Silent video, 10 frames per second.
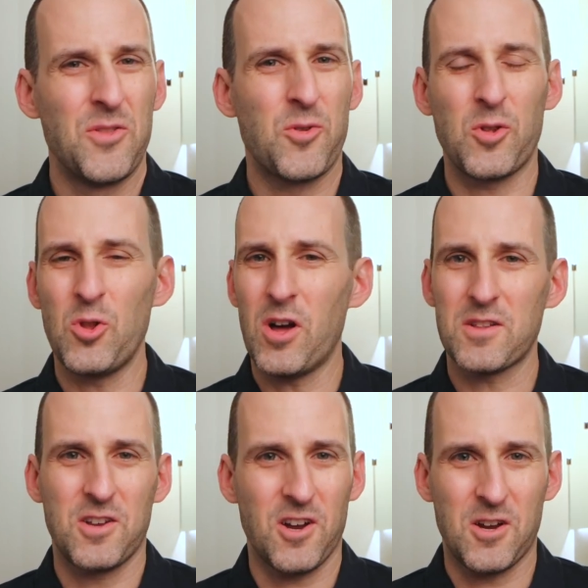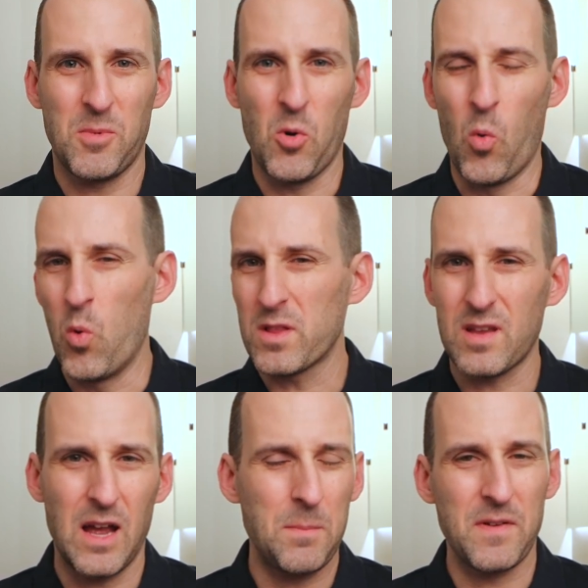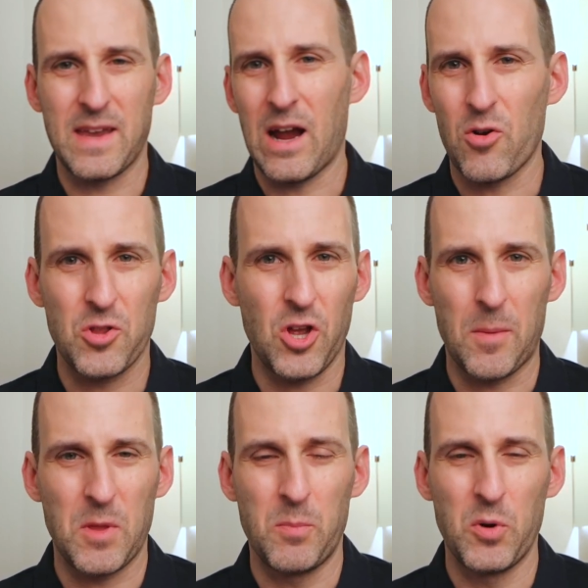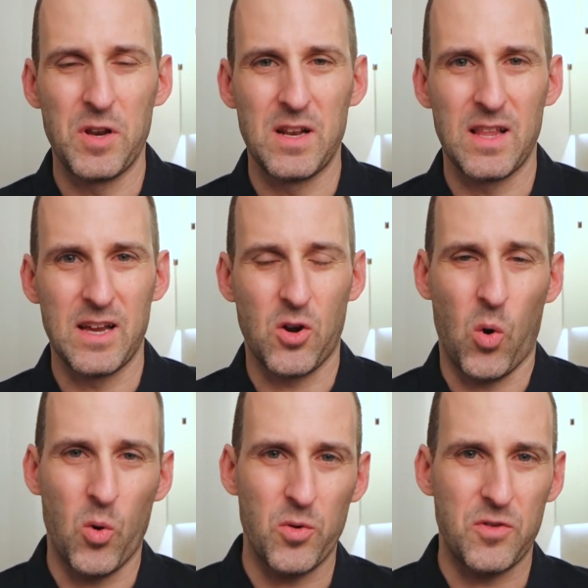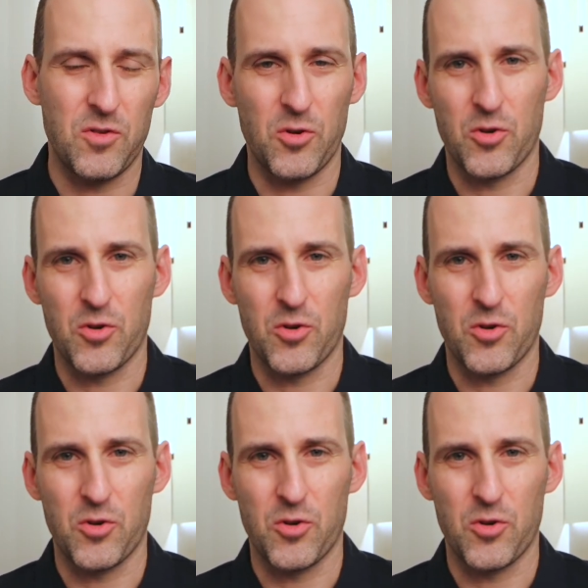There's a lot of talk about what type of countertop to put in, like quartz or